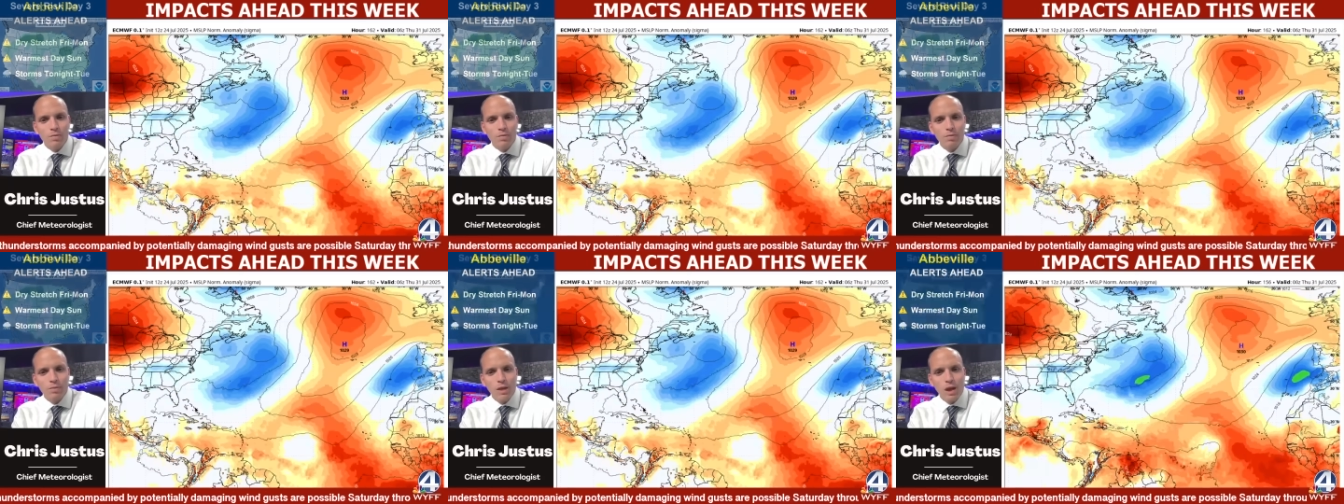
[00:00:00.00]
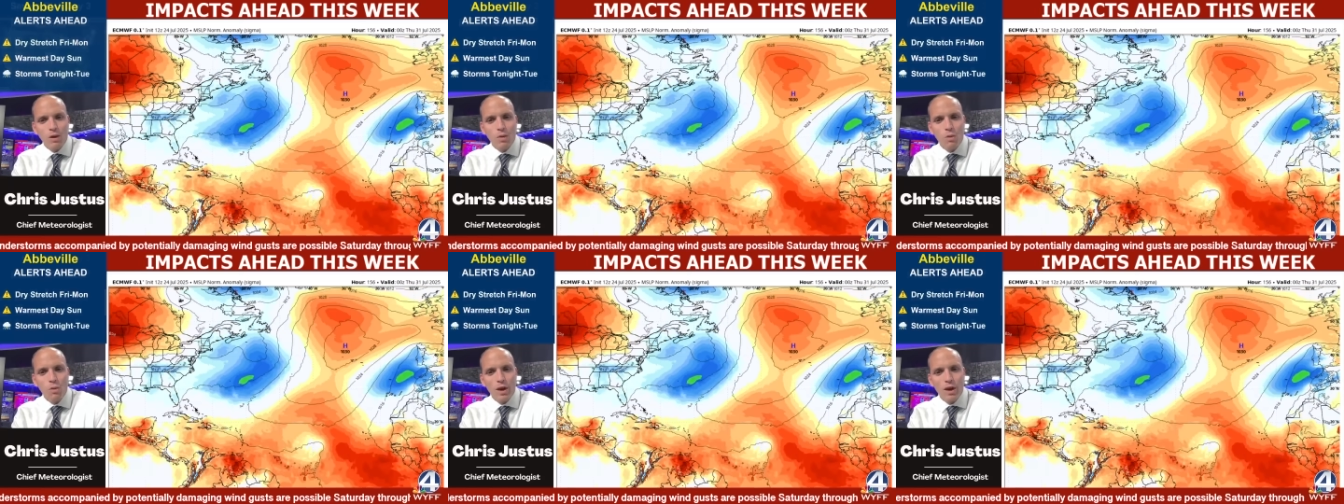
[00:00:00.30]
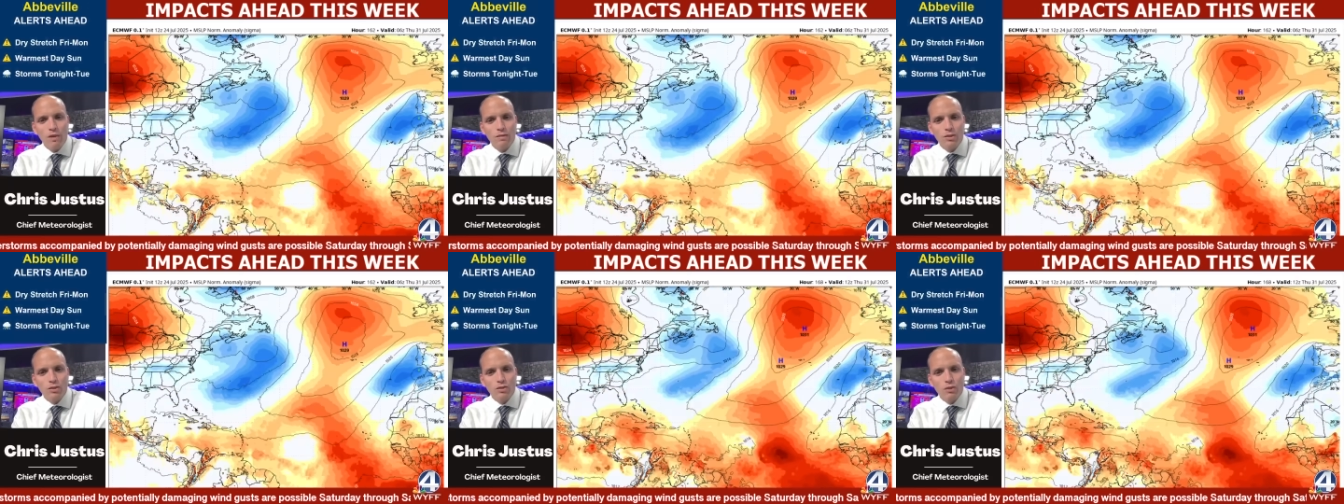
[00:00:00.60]
that
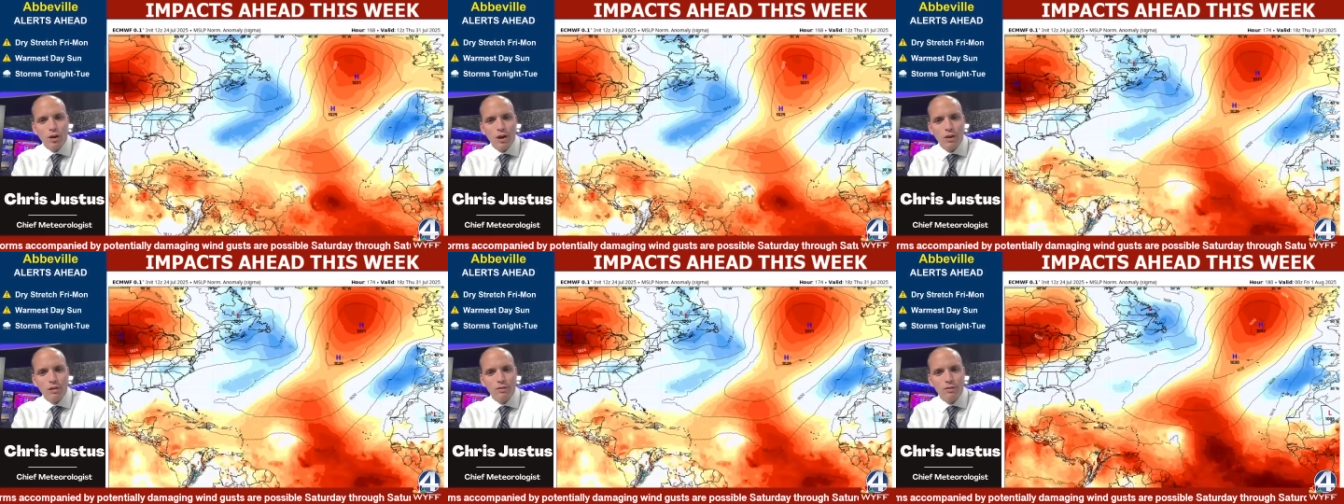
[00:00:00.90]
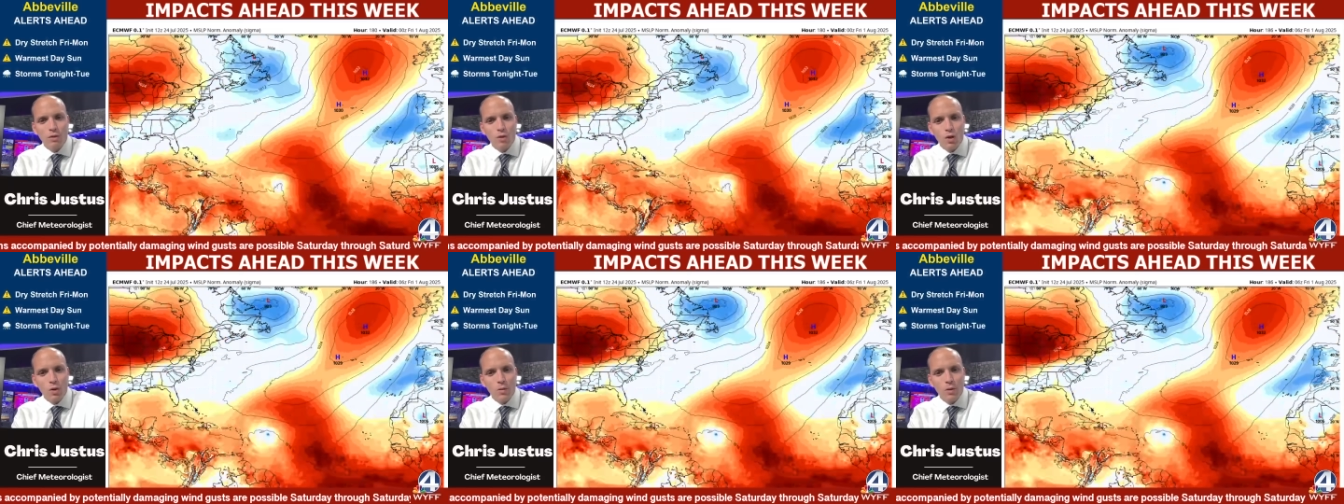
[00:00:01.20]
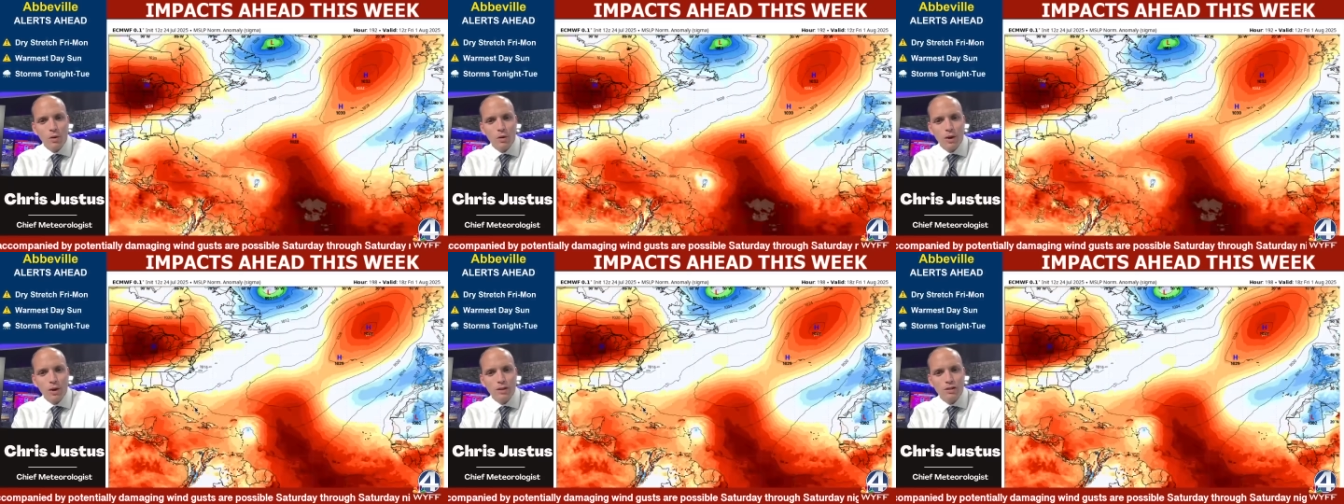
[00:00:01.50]
wave is trying to form.
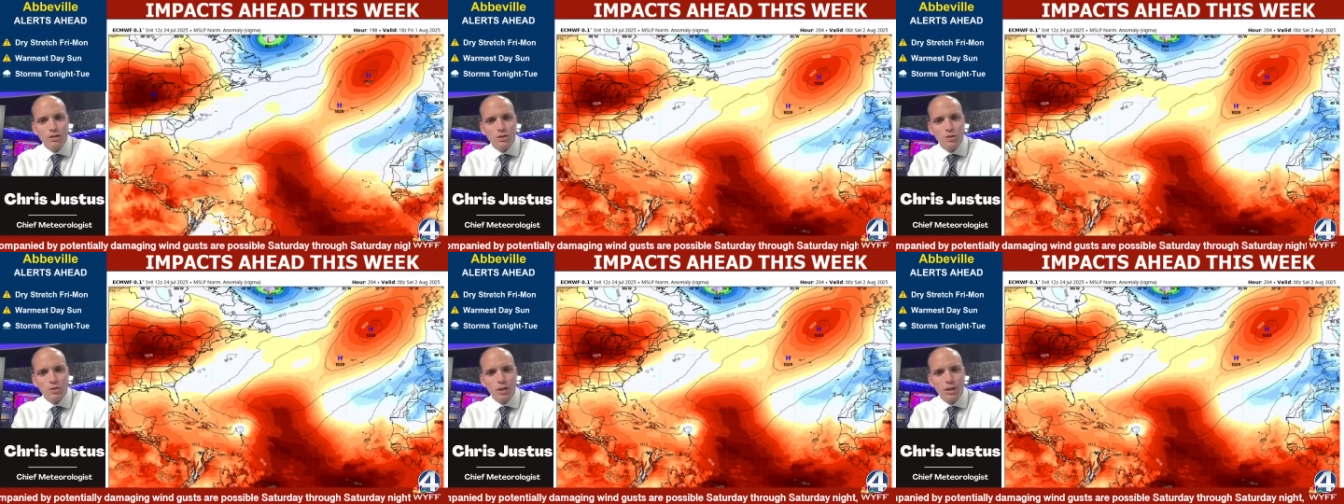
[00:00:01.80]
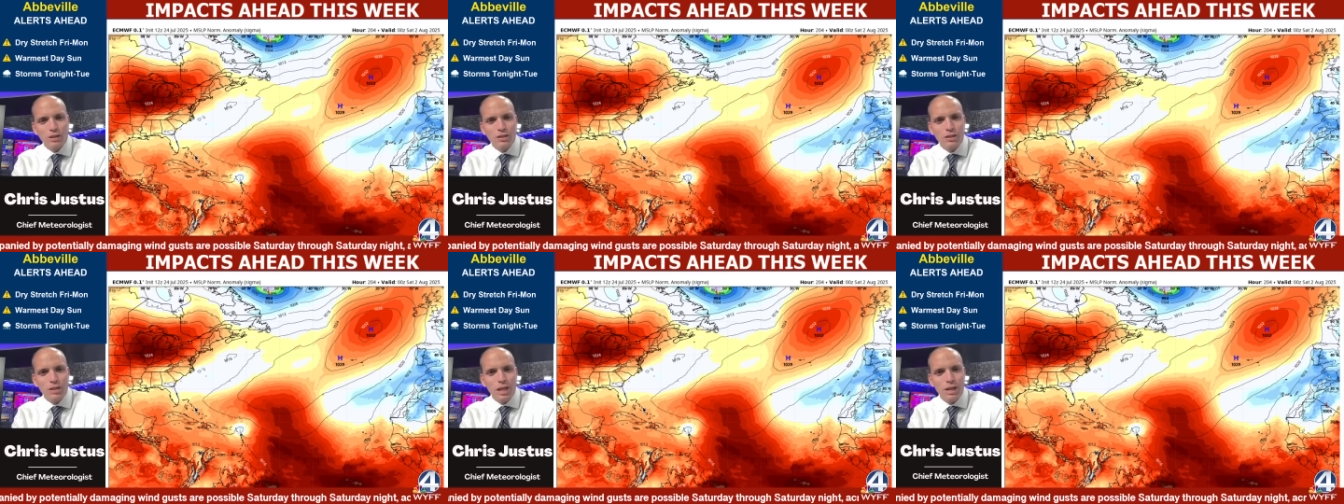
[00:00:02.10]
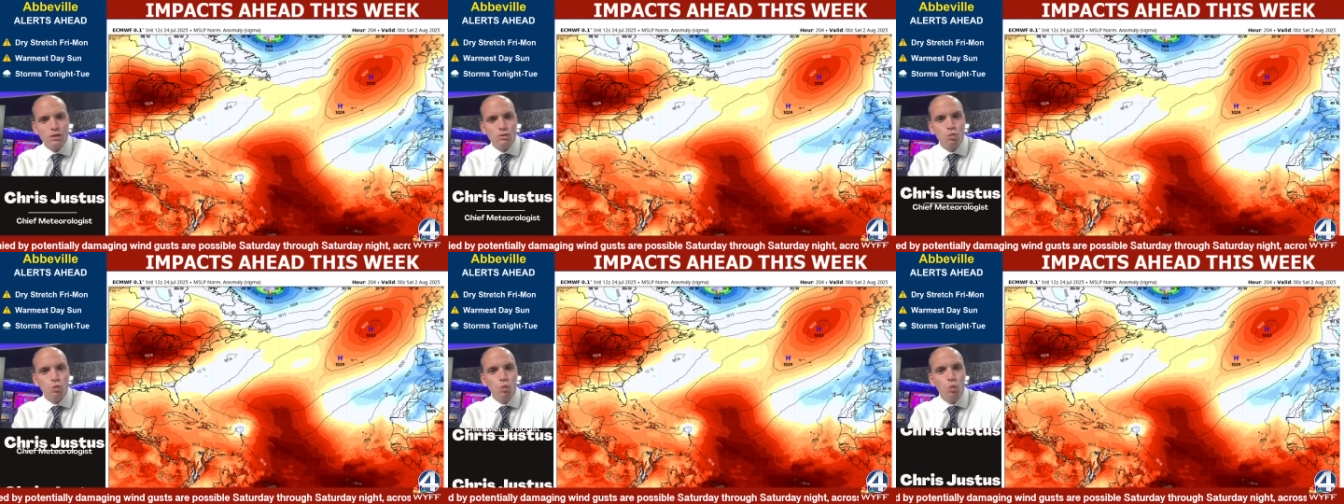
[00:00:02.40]
Okay, so that's
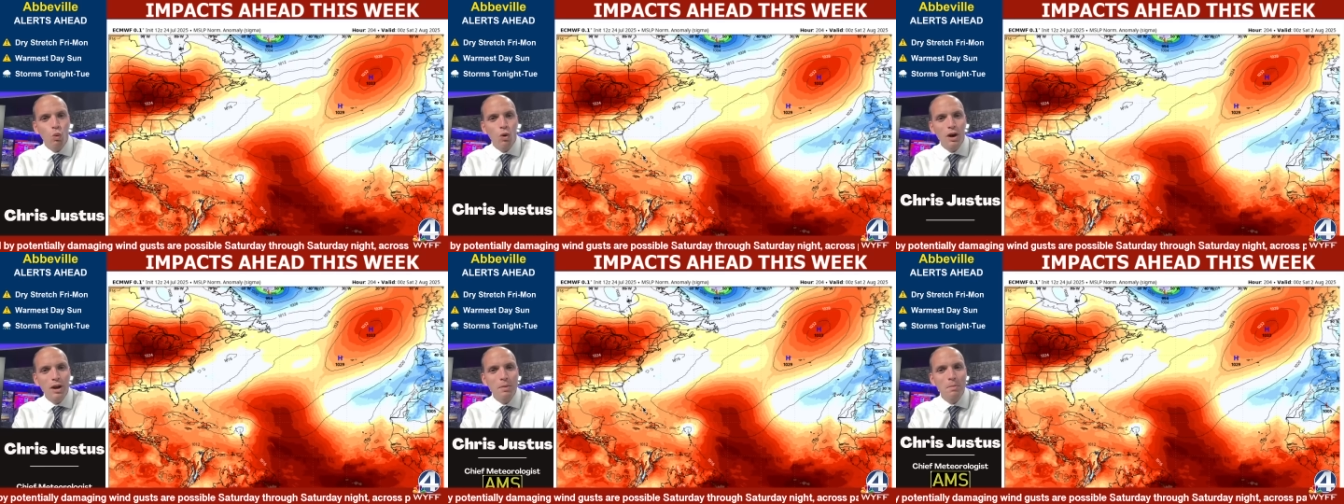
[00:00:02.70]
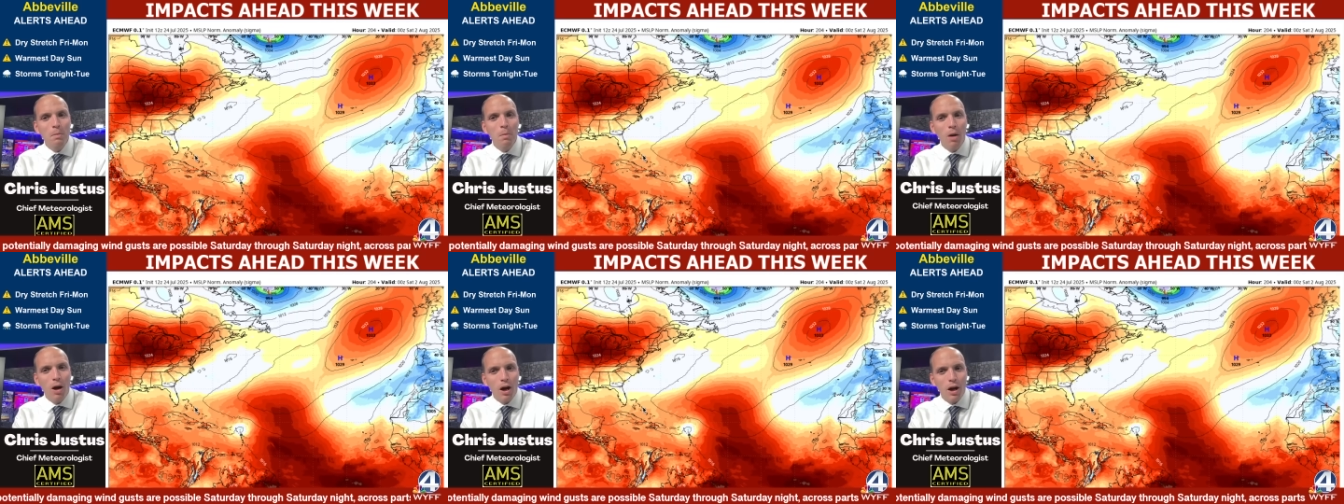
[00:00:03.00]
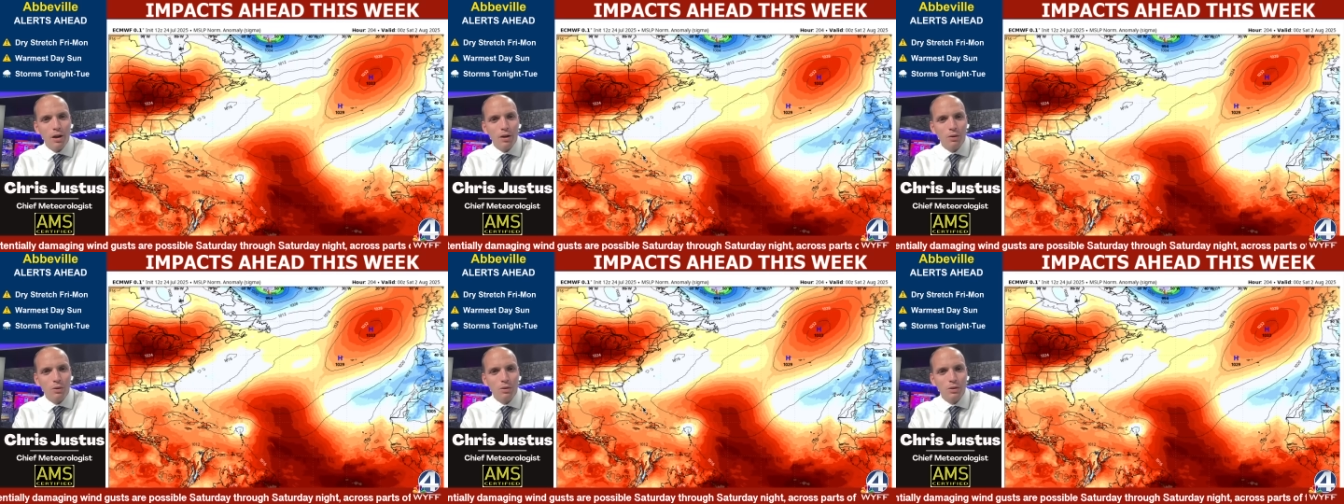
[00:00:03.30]
that's one
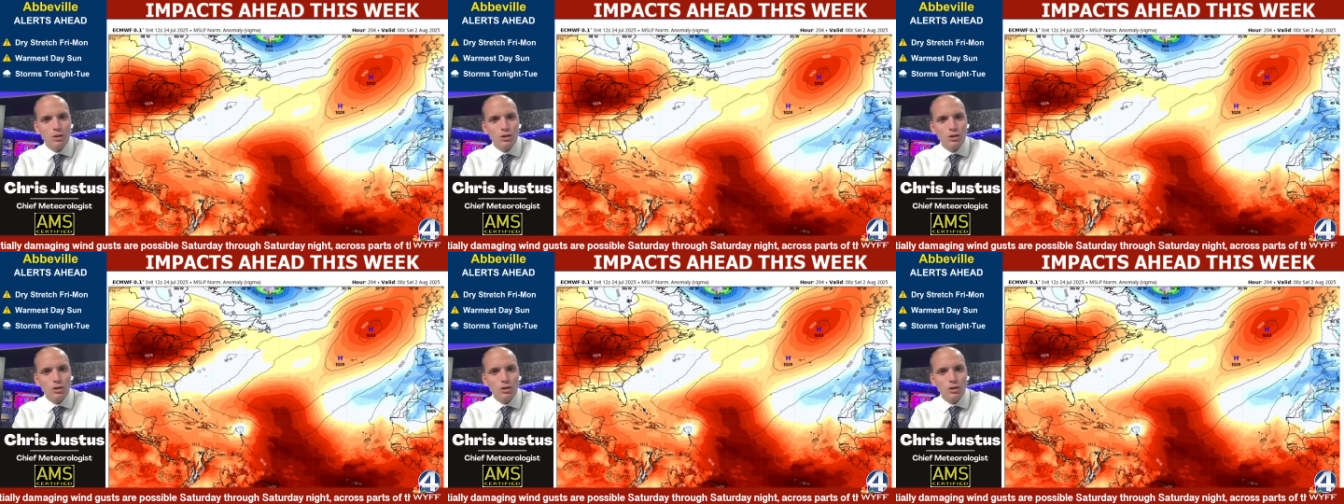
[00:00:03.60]
model